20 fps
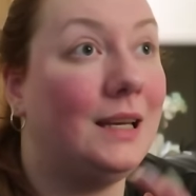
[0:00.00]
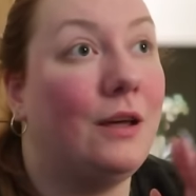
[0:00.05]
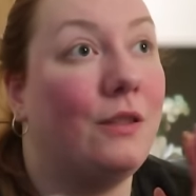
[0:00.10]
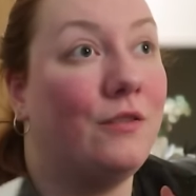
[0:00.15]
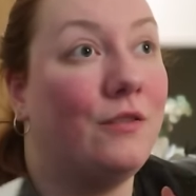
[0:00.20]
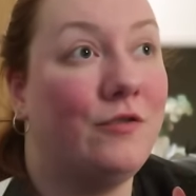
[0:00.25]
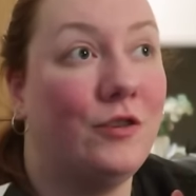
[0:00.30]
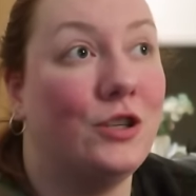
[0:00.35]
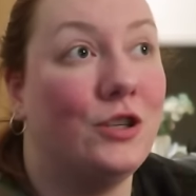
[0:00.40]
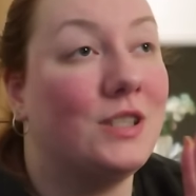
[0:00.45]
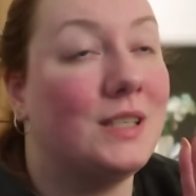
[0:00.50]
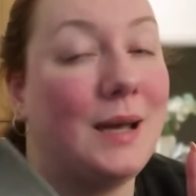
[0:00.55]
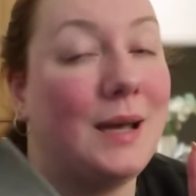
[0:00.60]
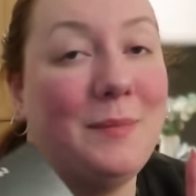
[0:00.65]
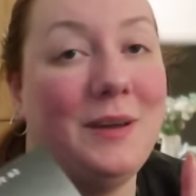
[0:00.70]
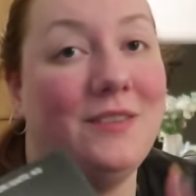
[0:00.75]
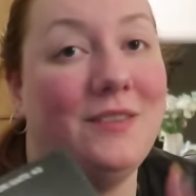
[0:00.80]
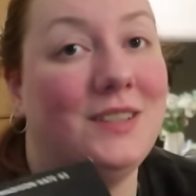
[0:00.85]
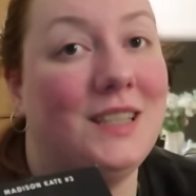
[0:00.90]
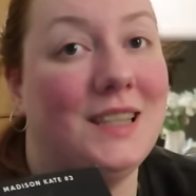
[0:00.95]
Now the first
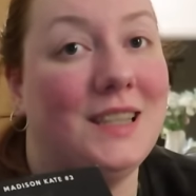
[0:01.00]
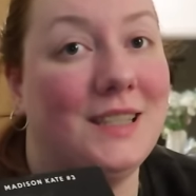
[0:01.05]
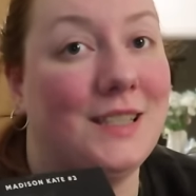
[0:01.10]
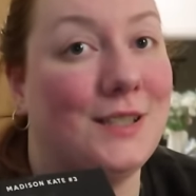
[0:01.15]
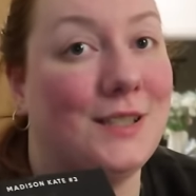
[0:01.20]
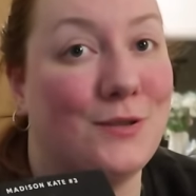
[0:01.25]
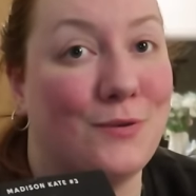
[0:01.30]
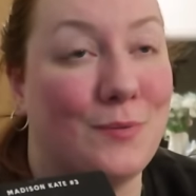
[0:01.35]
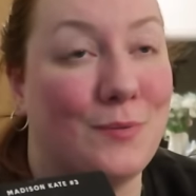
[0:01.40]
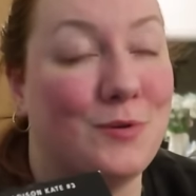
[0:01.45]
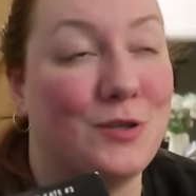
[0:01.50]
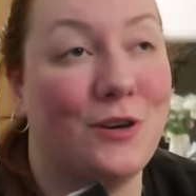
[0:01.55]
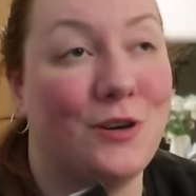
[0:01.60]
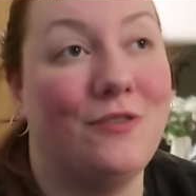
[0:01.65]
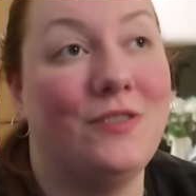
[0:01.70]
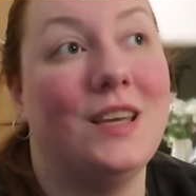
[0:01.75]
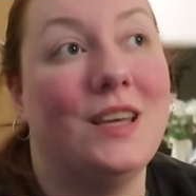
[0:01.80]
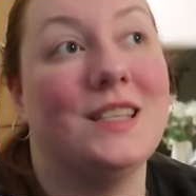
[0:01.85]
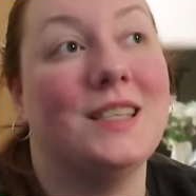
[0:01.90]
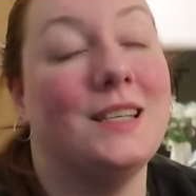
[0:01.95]
time I ever did the description
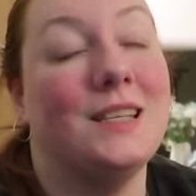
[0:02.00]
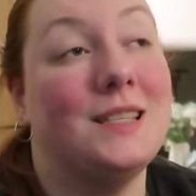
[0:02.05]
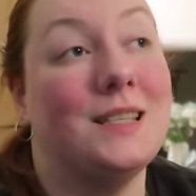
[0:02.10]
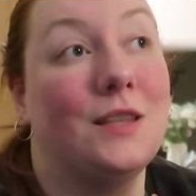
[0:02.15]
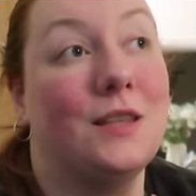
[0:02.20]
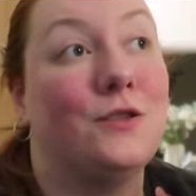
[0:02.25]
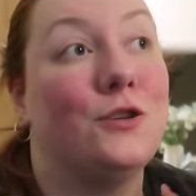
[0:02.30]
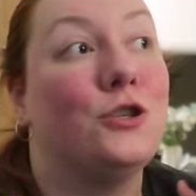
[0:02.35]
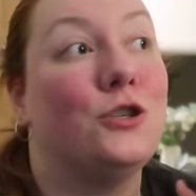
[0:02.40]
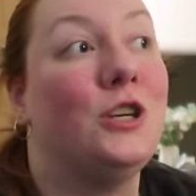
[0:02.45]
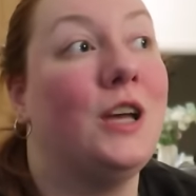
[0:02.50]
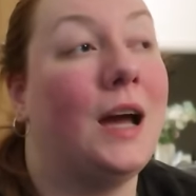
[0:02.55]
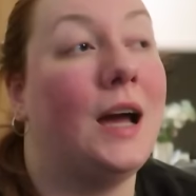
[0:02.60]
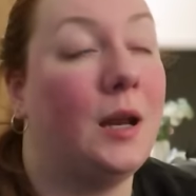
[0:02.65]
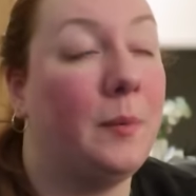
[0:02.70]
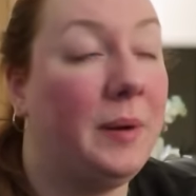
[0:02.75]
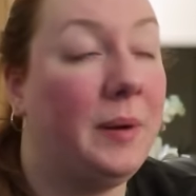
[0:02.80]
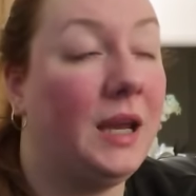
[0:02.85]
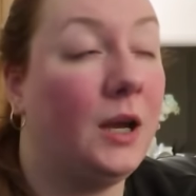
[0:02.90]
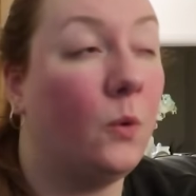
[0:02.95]
of this I said that she
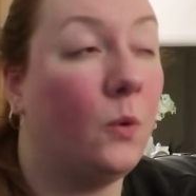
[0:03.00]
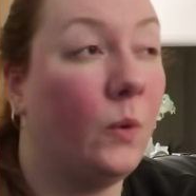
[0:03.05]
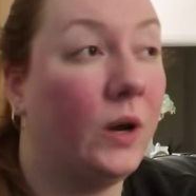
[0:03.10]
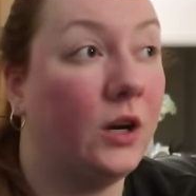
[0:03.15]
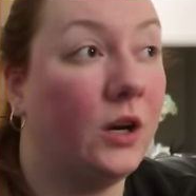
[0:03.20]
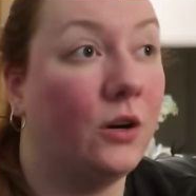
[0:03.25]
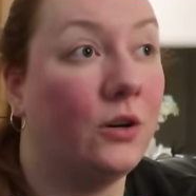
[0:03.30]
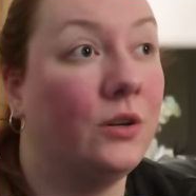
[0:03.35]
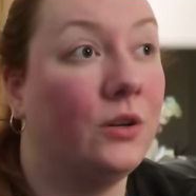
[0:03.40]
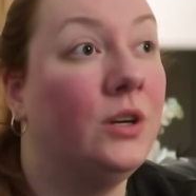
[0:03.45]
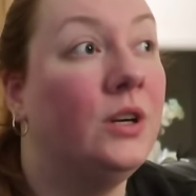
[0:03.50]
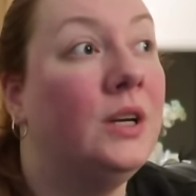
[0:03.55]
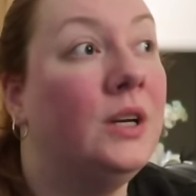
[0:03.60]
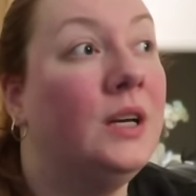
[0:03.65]
had a pink wig on.